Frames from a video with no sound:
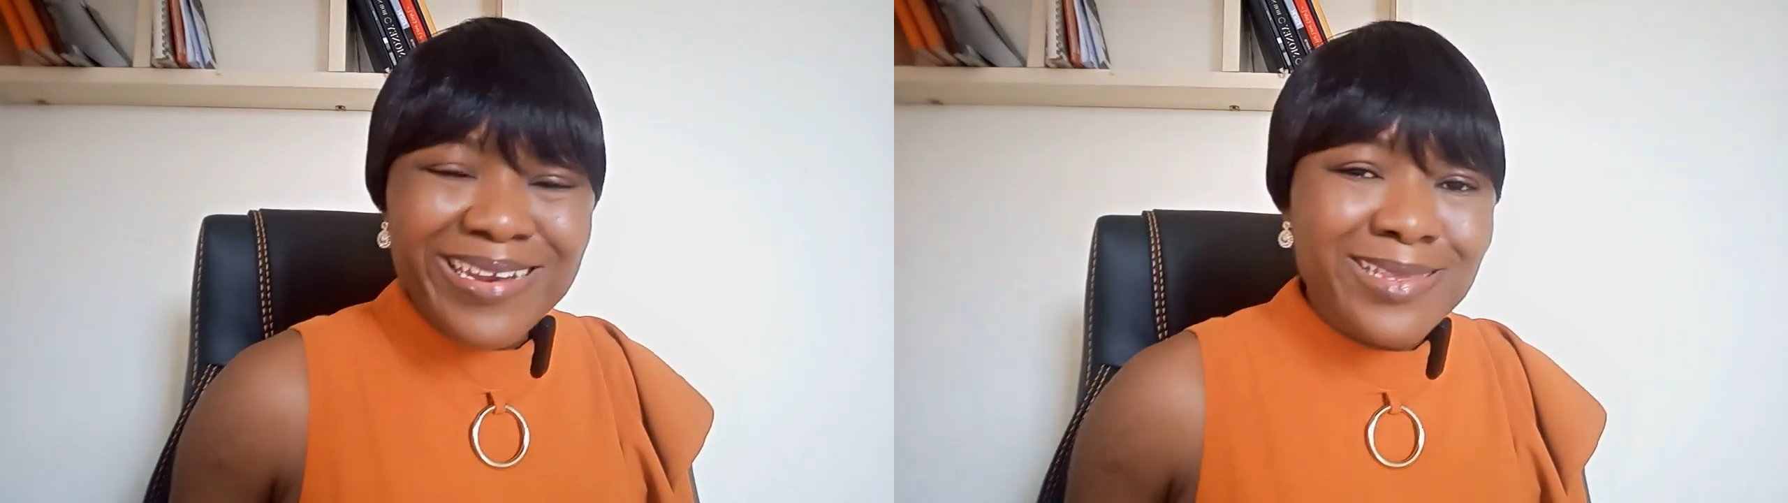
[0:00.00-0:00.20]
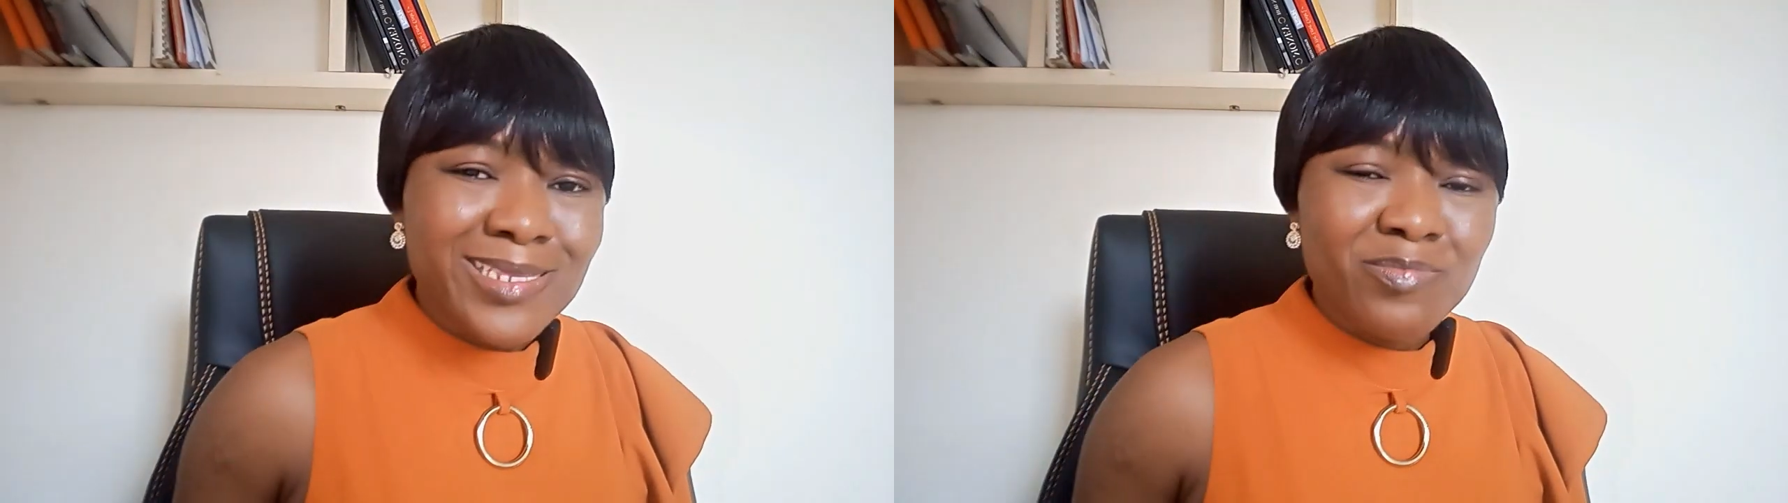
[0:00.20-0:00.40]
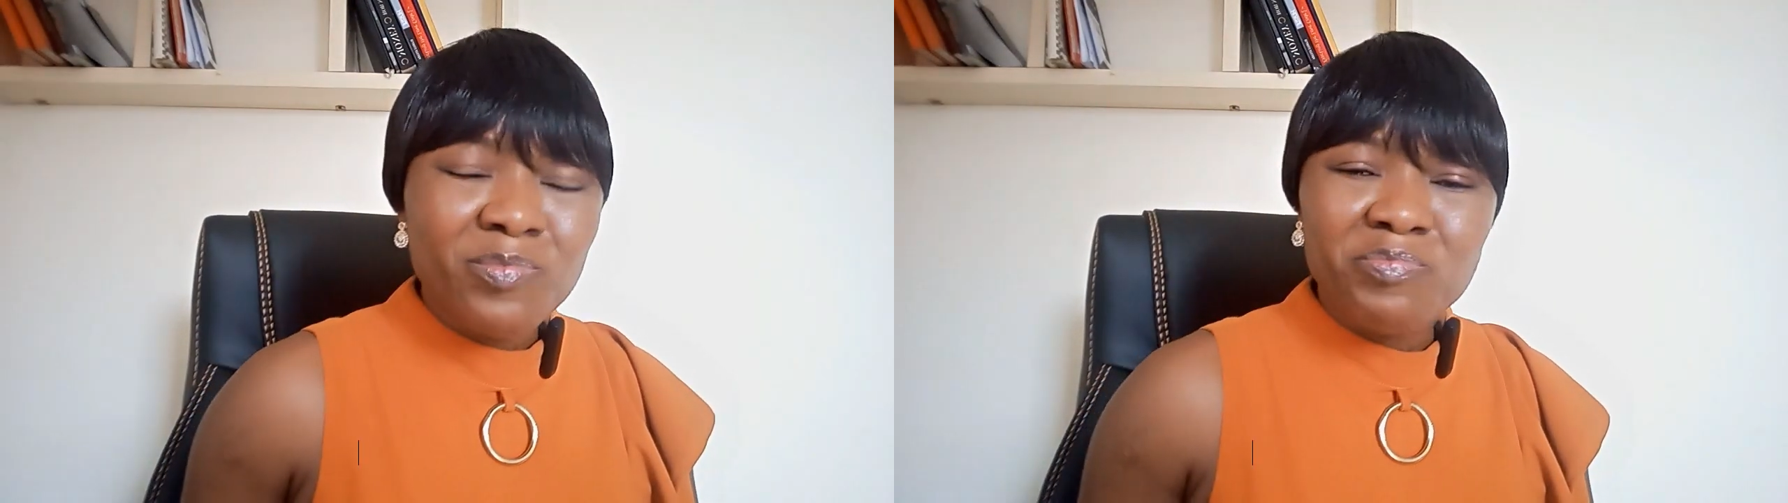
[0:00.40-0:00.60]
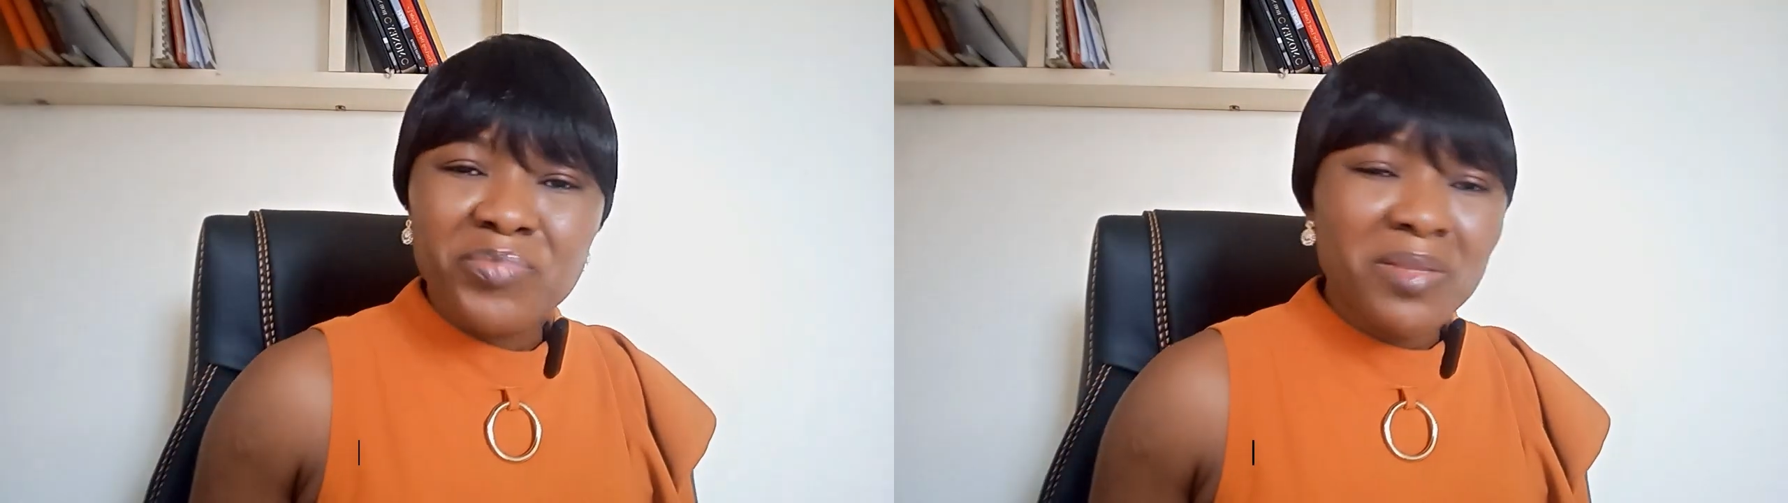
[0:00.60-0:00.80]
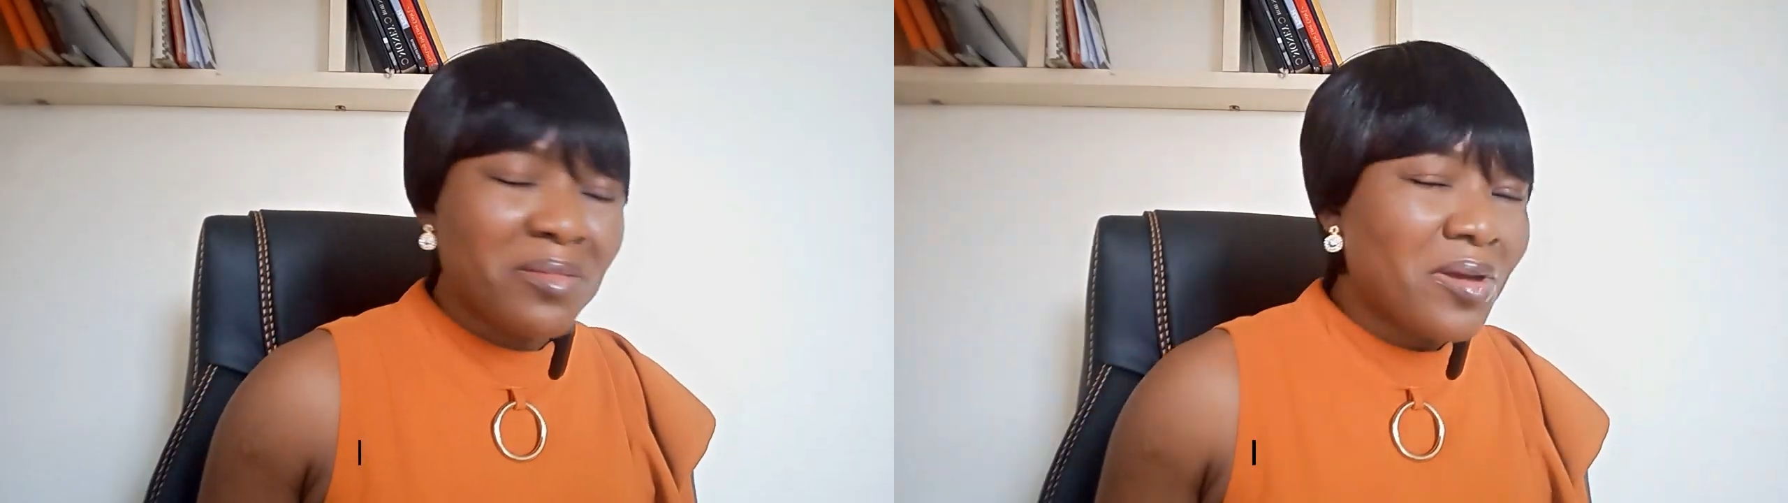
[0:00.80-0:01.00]
That's
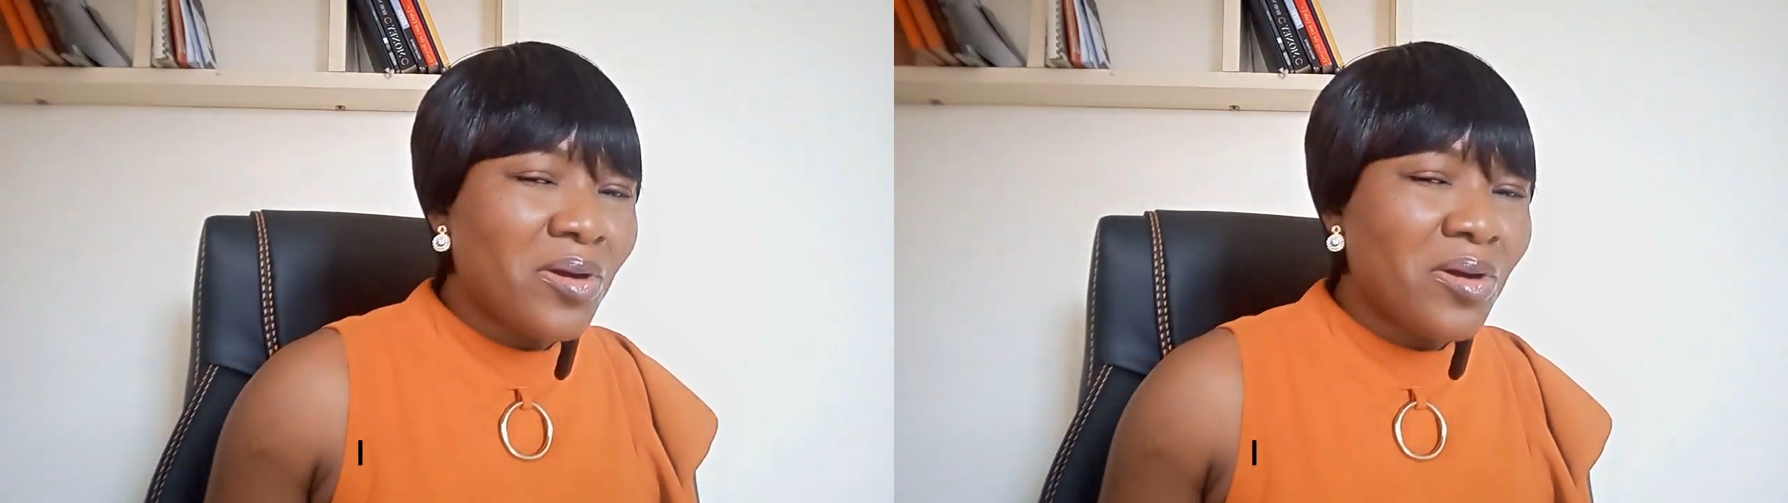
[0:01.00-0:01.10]
been